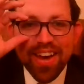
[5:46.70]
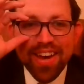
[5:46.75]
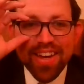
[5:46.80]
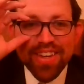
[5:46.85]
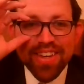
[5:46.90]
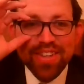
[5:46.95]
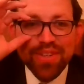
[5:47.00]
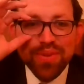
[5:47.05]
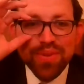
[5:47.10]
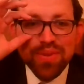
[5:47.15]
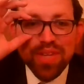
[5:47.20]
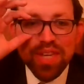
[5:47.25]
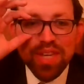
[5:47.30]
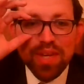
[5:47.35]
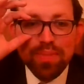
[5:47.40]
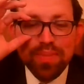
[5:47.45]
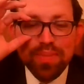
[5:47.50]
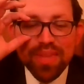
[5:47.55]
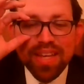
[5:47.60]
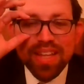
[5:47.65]
you
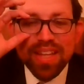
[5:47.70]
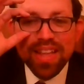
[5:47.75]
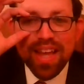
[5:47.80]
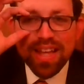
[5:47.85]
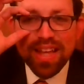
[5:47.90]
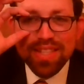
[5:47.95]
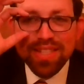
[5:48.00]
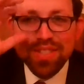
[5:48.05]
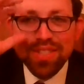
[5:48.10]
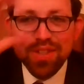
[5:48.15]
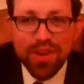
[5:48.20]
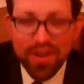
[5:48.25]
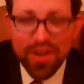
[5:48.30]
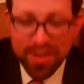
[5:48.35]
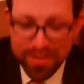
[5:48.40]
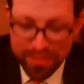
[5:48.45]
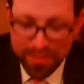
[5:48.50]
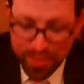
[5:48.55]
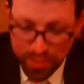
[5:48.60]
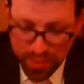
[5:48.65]
keep the glasses
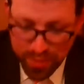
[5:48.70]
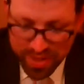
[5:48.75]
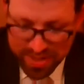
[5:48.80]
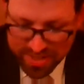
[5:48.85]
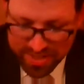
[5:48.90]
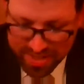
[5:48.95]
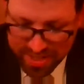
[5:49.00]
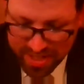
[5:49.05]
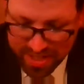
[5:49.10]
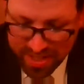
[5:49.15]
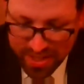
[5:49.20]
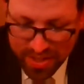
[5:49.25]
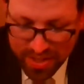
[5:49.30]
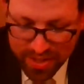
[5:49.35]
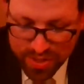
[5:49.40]
on if you want to see.